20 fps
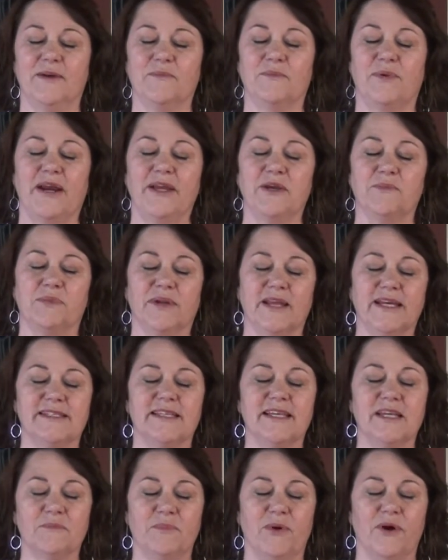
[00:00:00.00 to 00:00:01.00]
Pray your
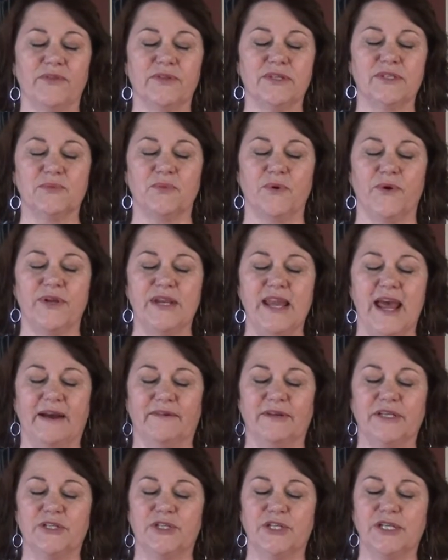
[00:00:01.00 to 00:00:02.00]
blessing upon this word now
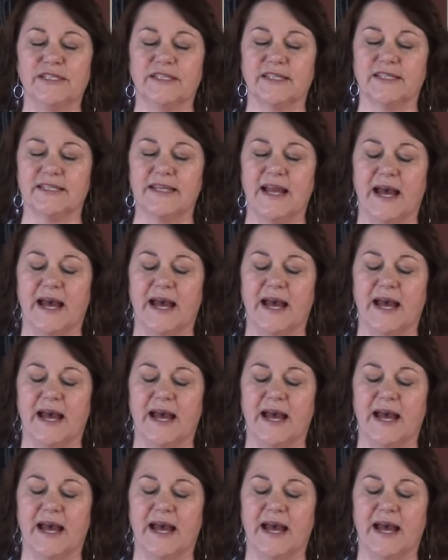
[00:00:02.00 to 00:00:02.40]
in Jesus'